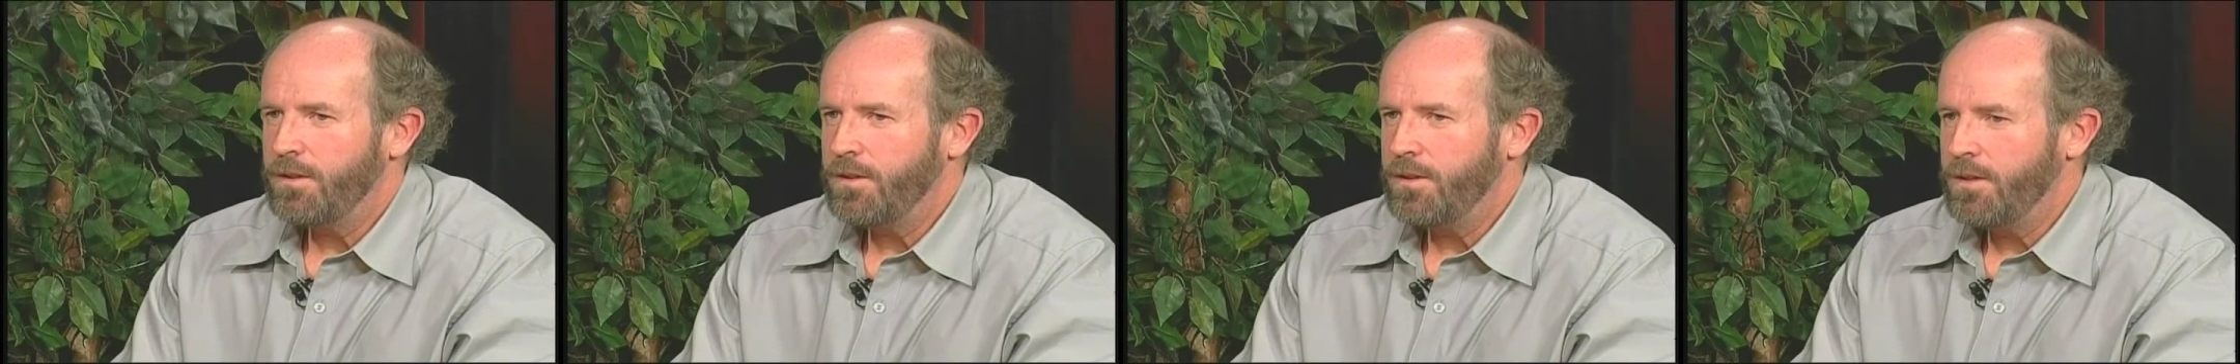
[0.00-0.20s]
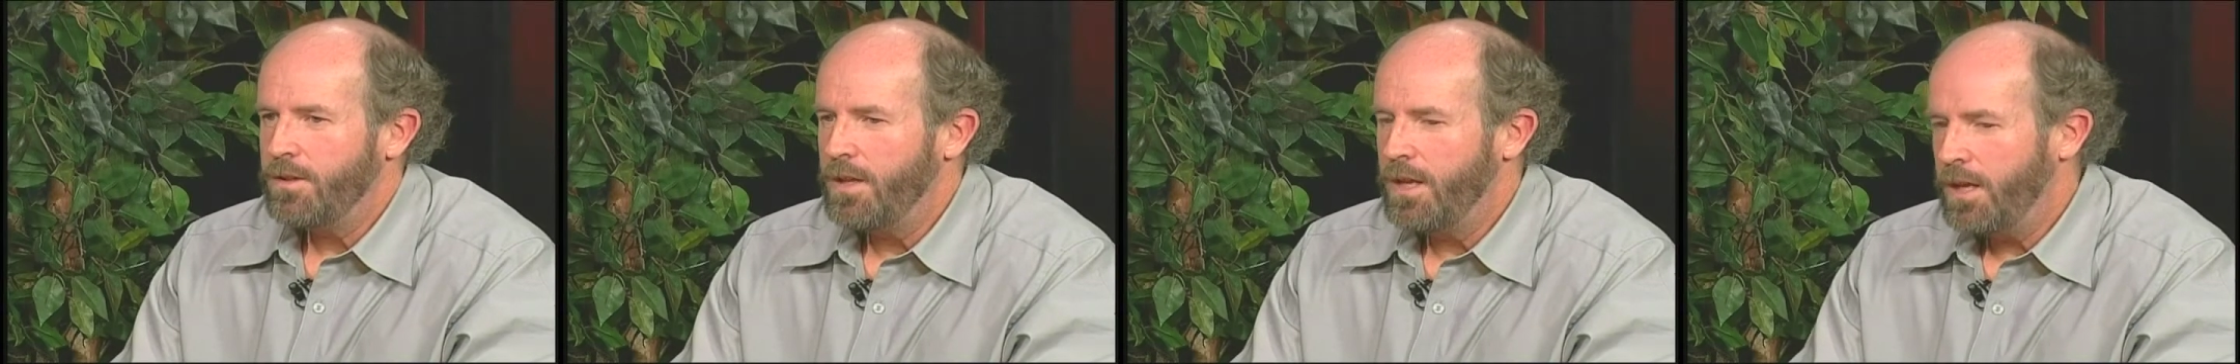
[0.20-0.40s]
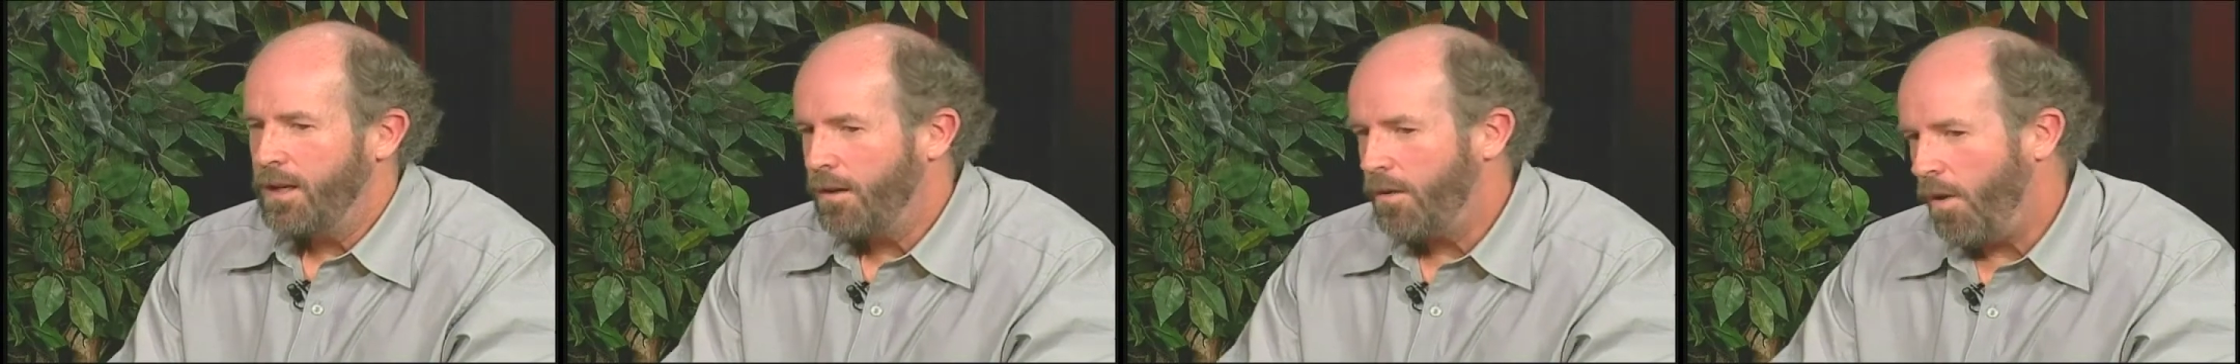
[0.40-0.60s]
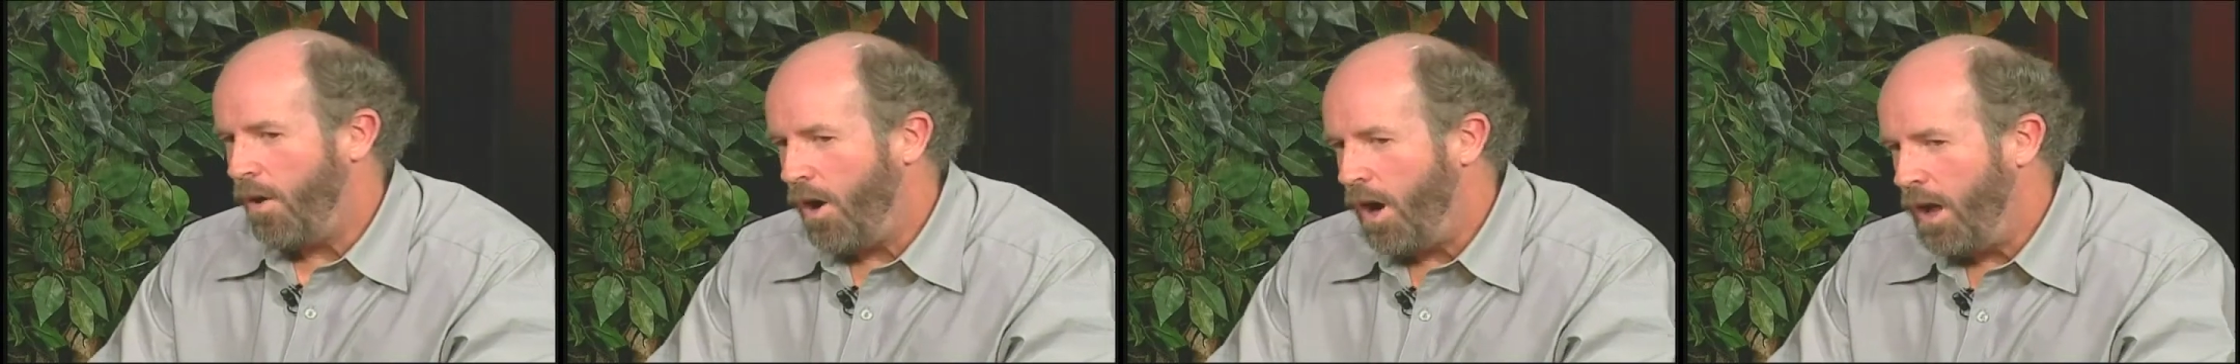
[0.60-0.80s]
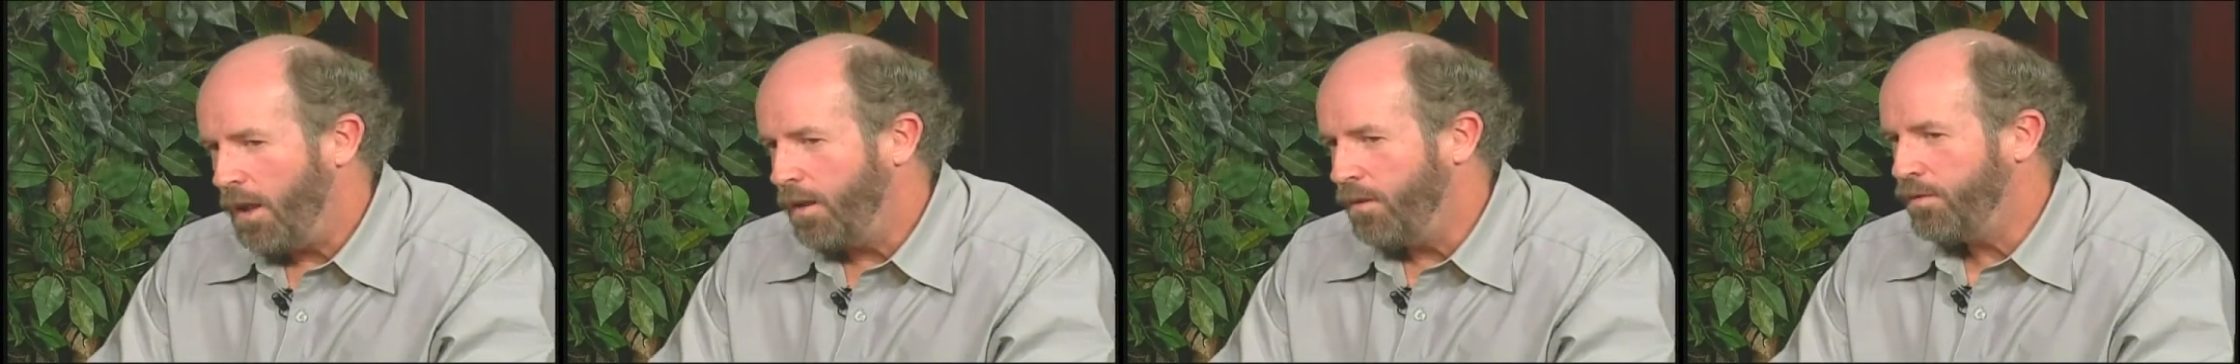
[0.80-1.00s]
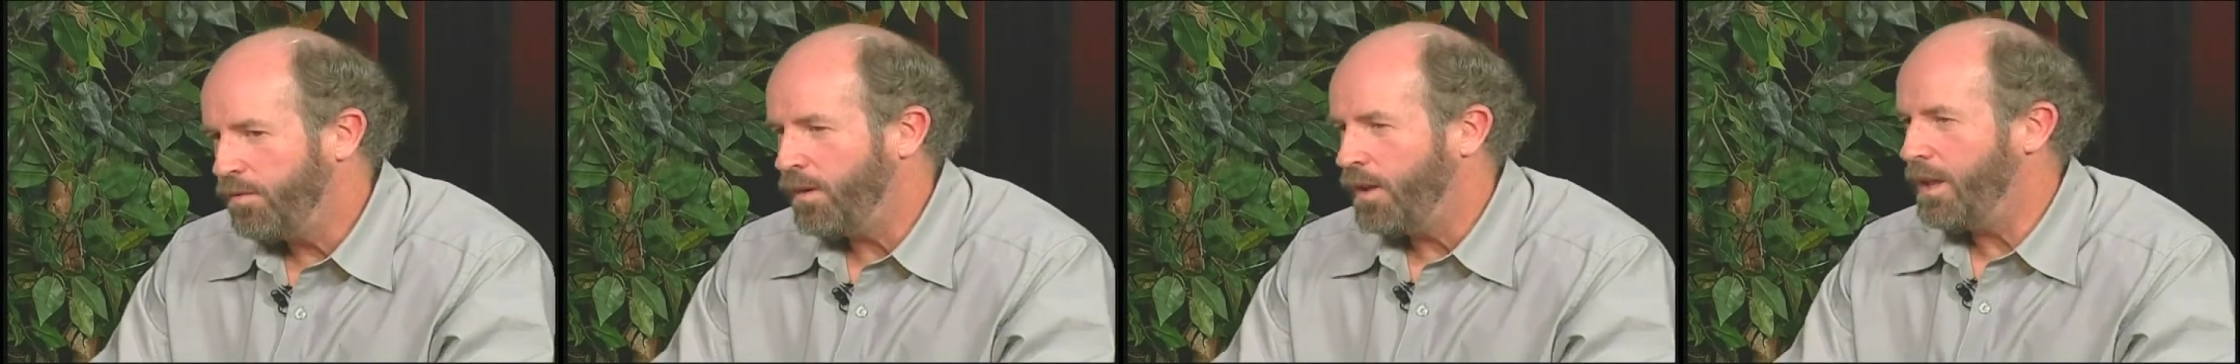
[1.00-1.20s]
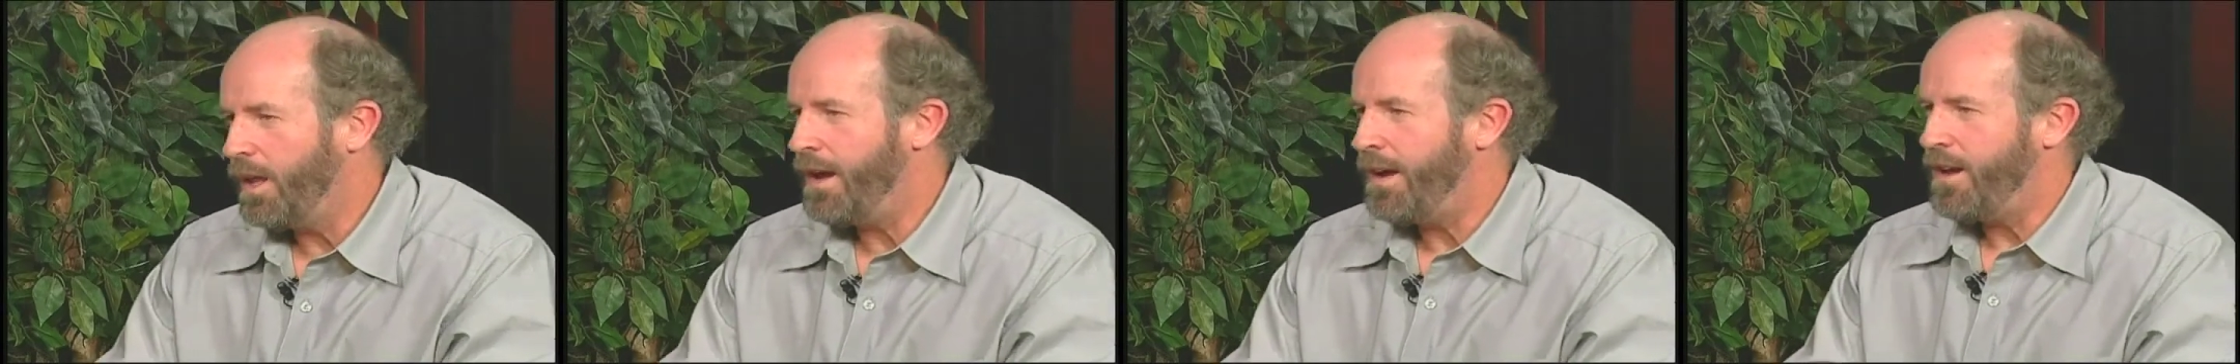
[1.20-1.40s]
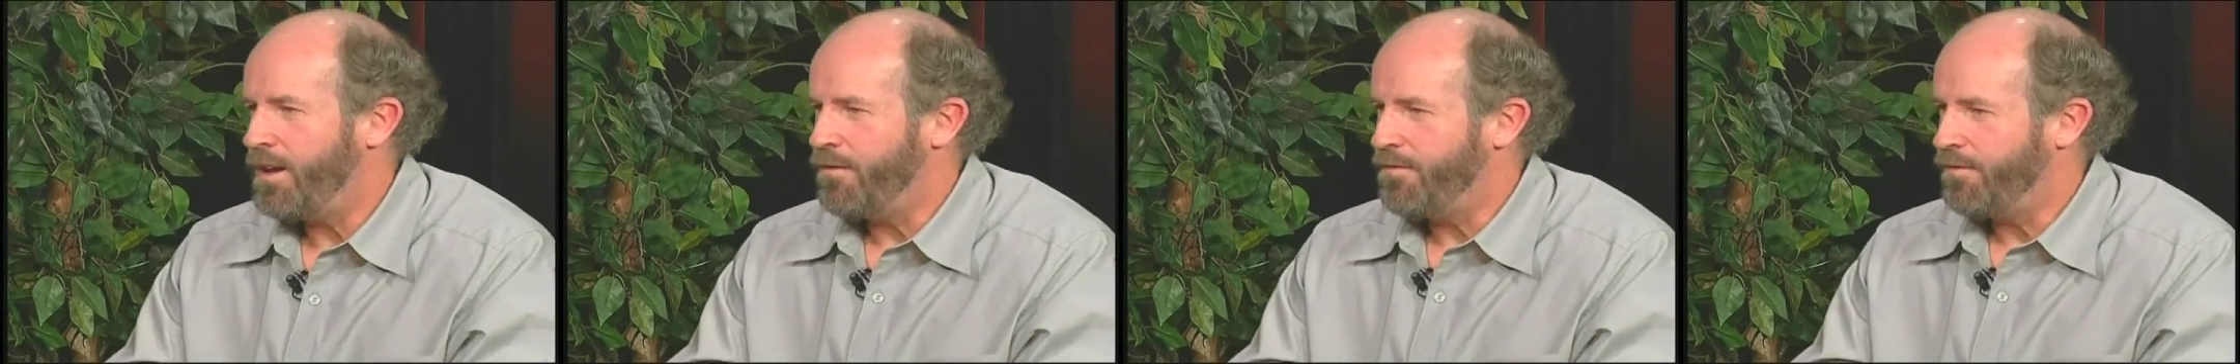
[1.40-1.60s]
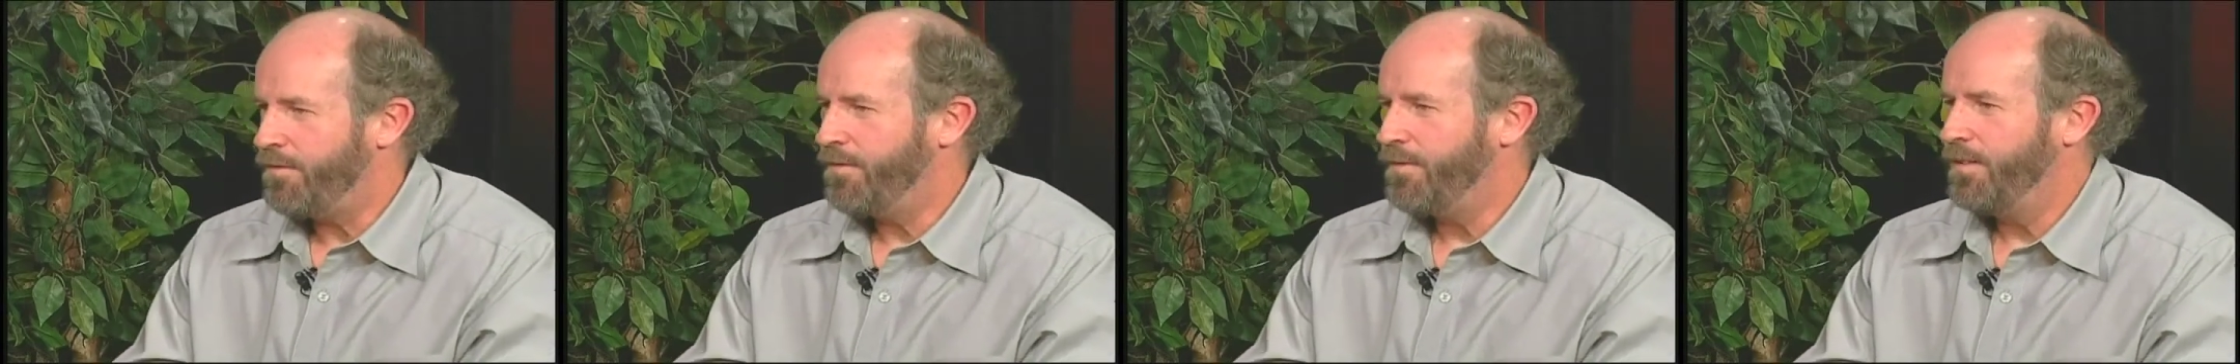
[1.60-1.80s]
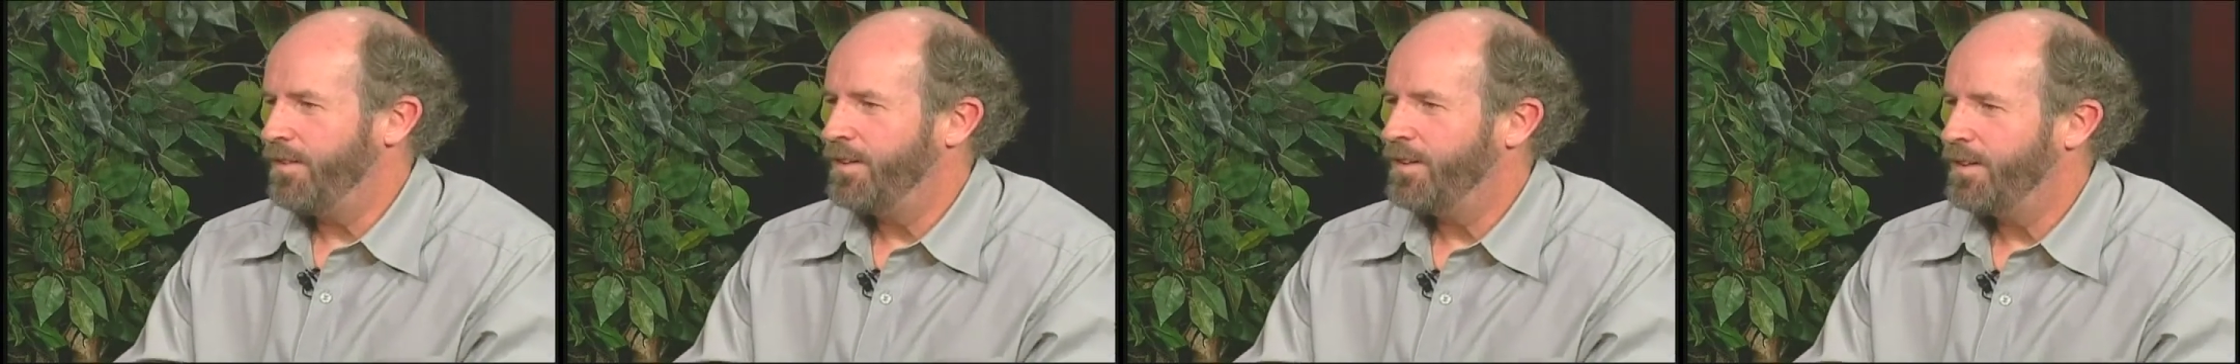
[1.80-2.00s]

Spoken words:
that all of life